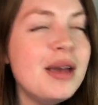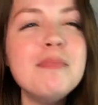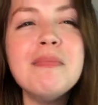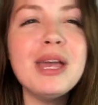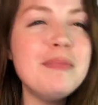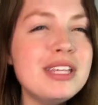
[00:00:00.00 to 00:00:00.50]

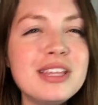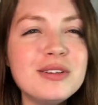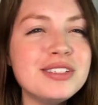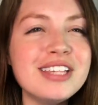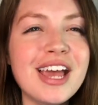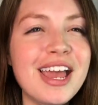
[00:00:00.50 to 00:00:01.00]
Maybe they'll
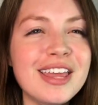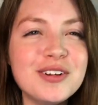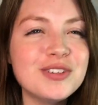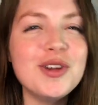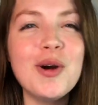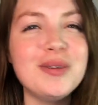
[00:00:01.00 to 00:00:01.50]
say
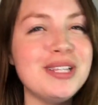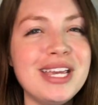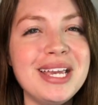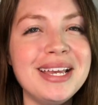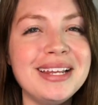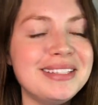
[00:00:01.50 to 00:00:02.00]
there's no
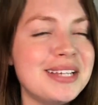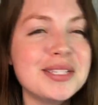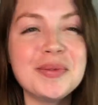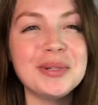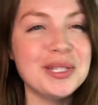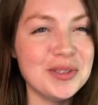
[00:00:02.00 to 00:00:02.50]
need, it
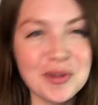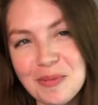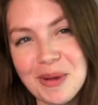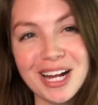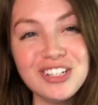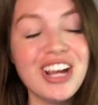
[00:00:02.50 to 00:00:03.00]
doesn't really do
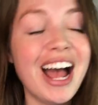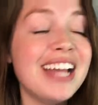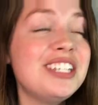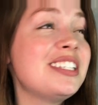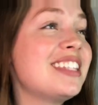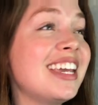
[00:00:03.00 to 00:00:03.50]
much. I
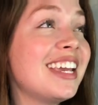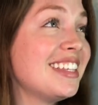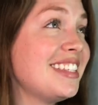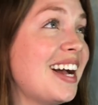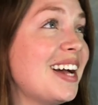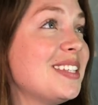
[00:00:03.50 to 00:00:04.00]
just think it
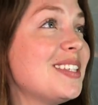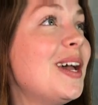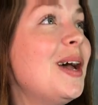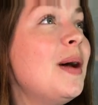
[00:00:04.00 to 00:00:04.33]
does.